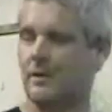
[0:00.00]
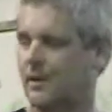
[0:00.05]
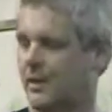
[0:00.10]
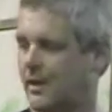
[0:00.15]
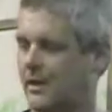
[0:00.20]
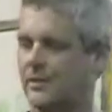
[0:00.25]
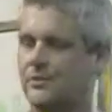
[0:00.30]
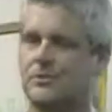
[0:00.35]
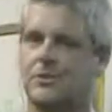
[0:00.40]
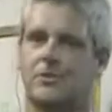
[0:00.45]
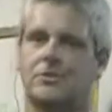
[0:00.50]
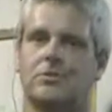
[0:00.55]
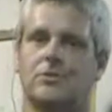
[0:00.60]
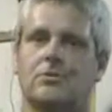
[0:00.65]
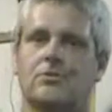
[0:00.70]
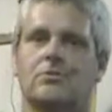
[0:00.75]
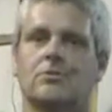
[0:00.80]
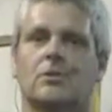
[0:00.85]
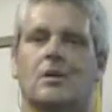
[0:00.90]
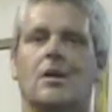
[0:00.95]
cage
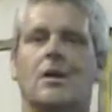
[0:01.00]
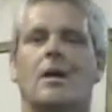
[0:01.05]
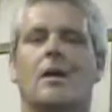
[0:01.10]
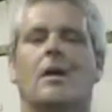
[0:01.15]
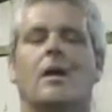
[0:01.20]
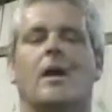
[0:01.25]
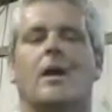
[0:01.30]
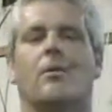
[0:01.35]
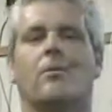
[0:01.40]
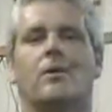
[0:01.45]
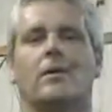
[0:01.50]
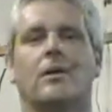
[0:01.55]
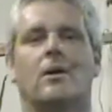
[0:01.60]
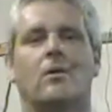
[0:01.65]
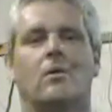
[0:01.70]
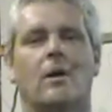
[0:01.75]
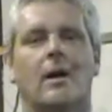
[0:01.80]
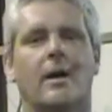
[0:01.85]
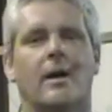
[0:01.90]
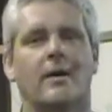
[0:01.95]
issues, and we
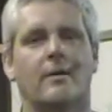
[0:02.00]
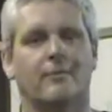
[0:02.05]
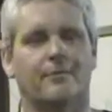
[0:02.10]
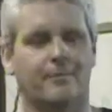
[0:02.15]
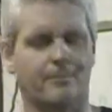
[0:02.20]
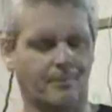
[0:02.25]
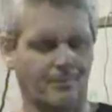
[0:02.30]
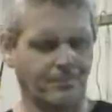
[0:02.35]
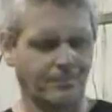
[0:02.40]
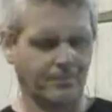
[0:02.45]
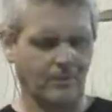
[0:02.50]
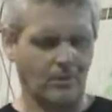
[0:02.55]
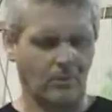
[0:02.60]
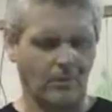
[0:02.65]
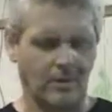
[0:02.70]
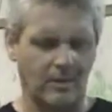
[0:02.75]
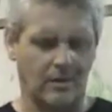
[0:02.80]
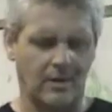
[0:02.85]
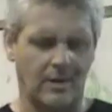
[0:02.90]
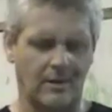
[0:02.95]
don't have
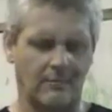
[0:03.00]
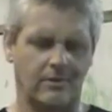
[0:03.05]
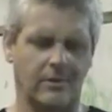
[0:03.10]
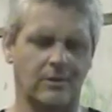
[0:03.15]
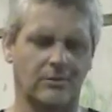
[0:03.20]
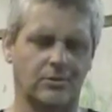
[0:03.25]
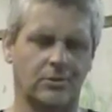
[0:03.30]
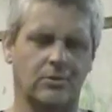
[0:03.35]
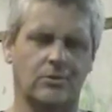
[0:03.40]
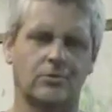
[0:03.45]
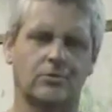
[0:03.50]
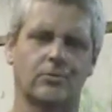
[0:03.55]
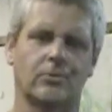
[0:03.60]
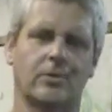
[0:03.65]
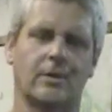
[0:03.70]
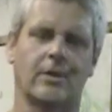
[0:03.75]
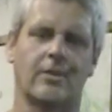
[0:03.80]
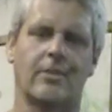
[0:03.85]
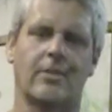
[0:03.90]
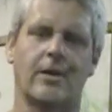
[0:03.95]
issues
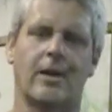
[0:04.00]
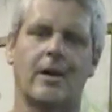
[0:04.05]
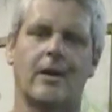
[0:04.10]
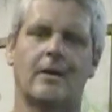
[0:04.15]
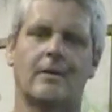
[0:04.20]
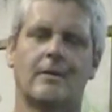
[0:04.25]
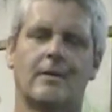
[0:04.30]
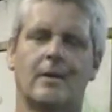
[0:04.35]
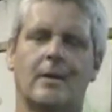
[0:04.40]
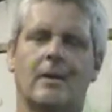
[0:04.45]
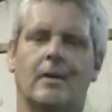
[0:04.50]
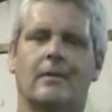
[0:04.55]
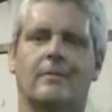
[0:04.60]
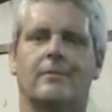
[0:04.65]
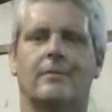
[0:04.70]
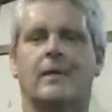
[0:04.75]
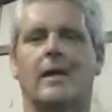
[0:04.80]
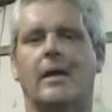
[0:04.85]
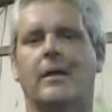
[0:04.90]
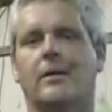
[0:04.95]
with
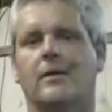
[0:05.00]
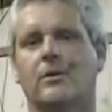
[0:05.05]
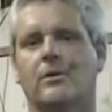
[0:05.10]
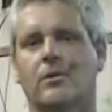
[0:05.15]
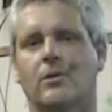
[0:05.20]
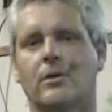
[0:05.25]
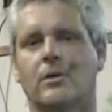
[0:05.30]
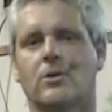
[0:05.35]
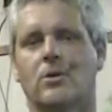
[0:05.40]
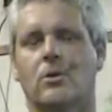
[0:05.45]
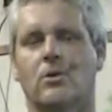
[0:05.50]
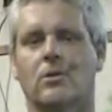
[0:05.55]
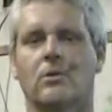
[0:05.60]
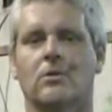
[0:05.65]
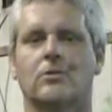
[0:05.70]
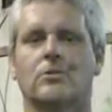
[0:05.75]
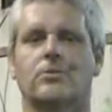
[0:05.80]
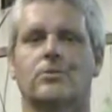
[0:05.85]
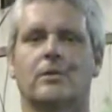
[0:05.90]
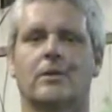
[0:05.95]
90-degree
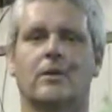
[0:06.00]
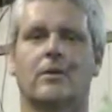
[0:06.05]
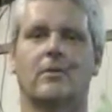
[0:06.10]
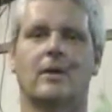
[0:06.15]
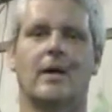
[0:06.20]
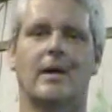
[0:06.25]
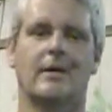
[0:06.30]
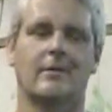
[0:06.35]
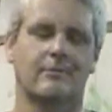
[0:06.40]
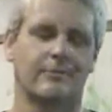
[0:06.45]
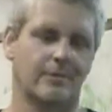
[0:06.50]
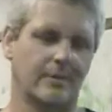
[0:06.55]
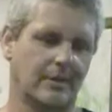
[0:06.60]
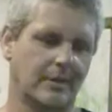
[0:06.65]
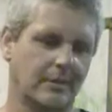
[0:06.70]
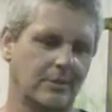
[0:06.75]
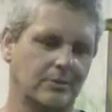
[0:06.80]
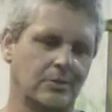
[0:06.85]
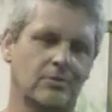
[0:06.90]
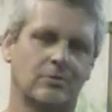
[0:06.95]
corners. We don't have
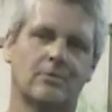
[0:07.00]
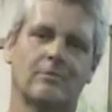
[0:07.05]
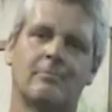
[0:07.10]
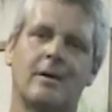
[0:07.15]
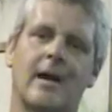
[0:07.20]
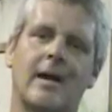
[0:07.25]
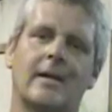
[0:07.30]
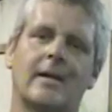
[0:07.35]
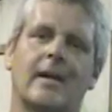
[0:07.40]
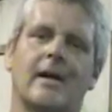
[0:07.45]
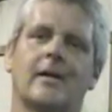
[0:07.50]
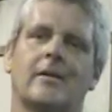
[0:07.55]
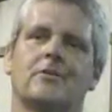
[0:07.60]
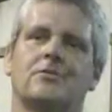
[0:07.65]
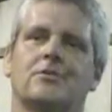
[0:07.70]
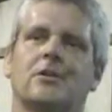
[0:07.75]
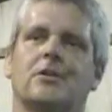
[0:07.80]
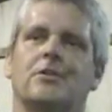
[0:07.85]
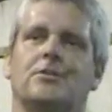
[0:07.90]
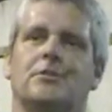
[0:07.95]
the issues of back
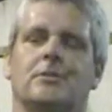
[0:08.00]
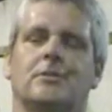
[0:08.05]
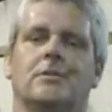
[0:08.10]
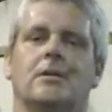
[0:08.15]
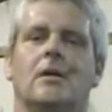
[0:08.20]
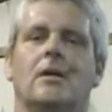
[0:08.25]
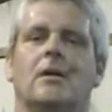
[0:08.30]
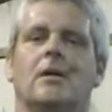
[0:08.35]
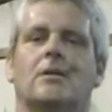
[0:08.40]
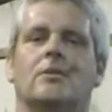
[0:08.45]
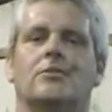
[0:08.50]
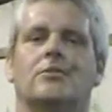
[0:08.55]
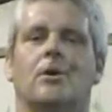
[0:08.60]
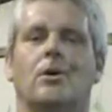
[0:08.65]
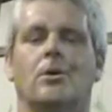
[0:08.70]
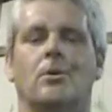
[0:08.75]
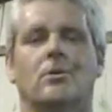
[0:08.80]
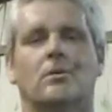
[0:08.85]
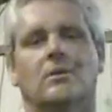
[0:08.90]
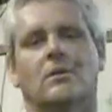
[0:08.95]
ionization.
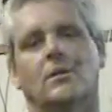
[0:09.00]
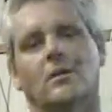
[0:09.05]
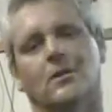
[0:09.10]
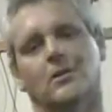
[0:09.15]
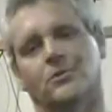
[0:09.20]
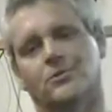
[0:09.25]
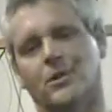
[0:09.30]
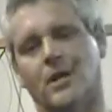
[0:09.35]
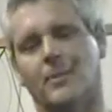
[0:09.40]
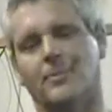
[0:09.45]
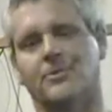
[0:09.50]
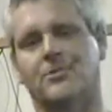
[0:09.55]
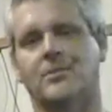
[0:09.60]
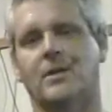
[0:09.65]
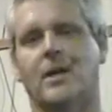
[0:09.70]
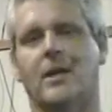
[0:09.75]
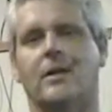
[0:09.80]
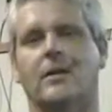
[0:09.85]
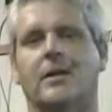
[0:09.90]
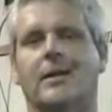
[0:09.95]
So
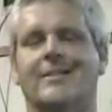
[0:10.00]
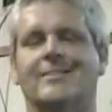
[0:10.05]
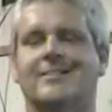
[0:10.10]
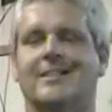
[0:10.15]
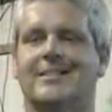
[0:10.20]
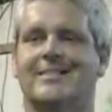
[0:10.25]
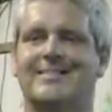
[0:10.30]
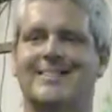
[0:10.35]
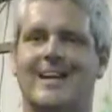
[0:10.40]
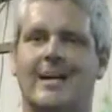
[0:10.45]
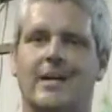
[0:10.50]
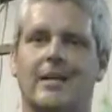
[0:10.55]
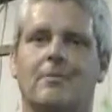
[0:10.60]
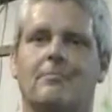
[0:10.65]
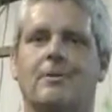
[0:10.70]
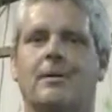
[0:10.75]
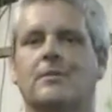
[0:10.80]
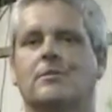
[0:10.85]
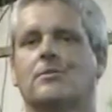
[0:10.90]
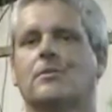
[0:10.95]
tribostatic is a tiny
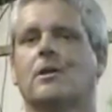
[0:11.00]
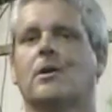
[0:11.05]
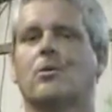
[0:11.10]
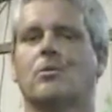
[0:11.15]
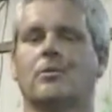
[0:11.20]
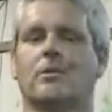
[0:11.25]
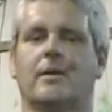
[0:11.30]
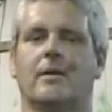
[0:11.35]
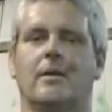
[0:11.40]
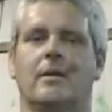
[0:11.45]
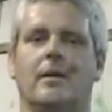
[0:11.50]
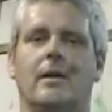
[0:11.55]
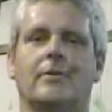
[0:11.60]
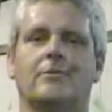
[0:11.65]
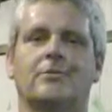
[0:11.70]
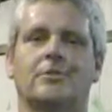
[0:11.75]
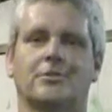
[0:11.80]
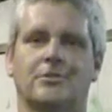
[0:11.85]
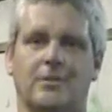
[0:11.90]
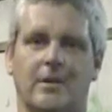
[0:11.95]
bit slower than
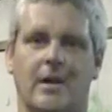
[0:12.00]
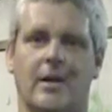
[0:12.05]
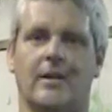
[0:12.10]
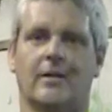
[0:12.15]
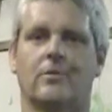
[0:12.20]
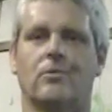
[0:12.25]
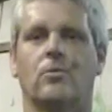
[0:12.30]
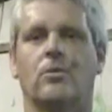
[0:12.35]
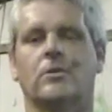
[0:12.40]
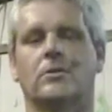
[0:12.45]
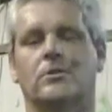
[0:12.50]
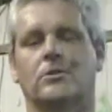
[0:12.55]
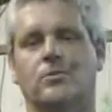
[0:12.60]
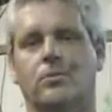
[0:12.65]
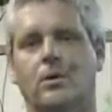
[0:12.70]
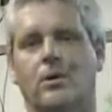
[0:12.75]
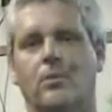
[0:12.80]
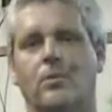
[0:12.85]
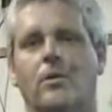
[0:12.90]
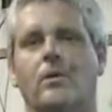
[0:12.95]
electrostatic, which is
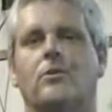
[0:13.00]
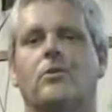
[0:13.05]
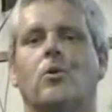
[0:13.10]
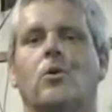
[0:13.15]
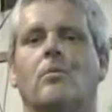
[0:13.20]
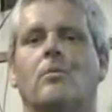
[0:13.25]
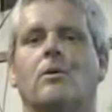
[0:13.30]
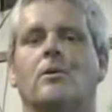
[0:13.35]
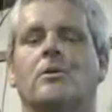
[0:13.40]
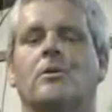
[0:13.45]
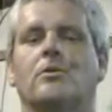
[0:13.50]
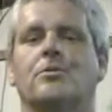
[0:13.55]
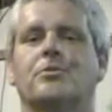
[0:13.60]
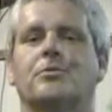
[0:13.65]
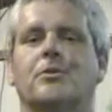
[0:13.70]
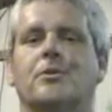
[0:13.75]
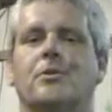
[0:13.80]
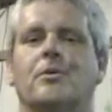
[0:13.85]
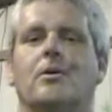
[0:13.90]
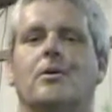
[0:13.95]
what we normally used to.